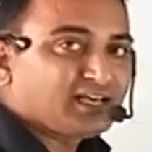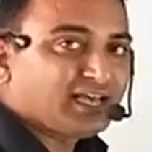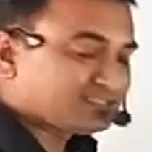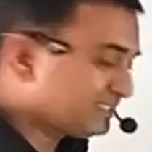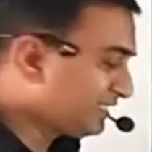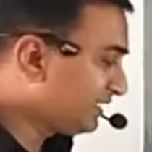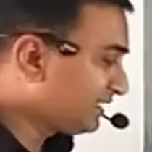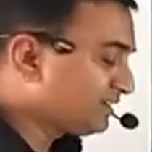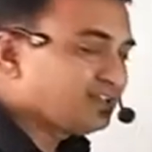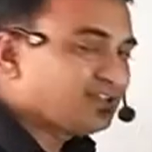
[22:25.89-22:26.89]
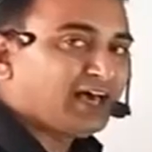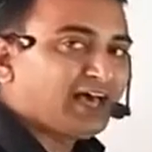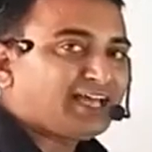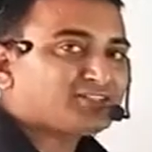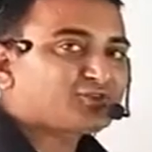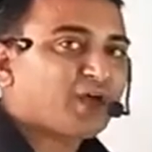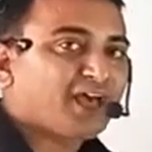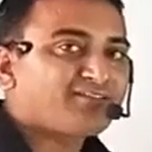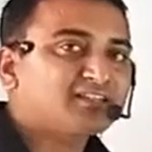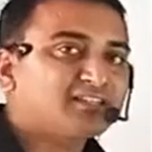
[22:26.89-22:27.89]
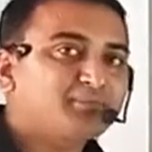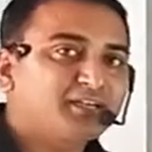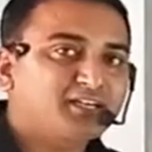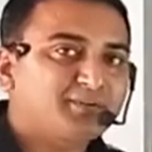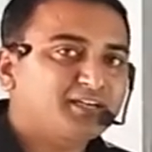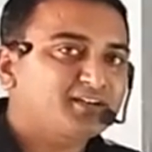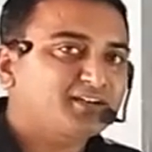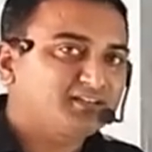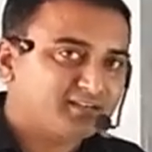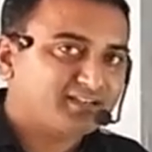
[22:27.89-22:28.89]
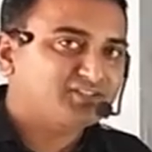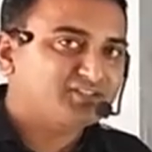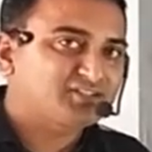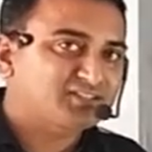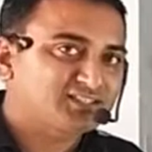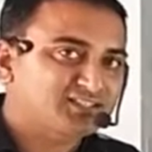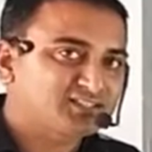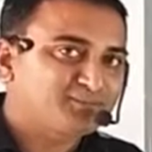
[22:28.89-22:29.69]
And see here, as you are having the bigger resistors